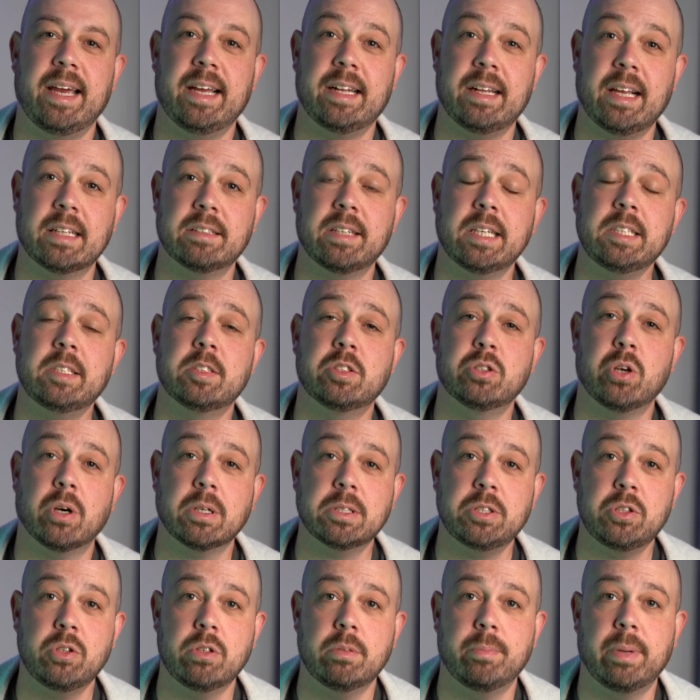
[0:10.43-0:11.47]
and I'd like to
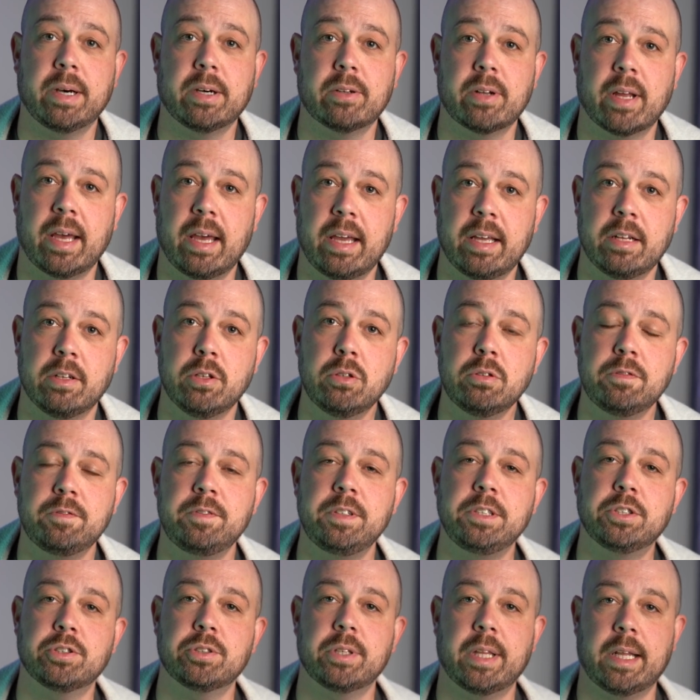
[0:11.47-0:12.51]
talk to you about a new
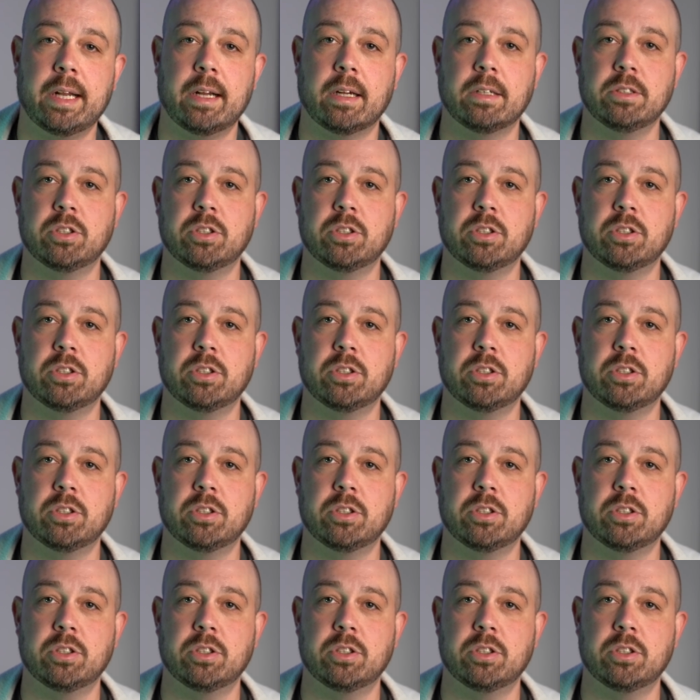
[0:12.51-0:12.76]
feature that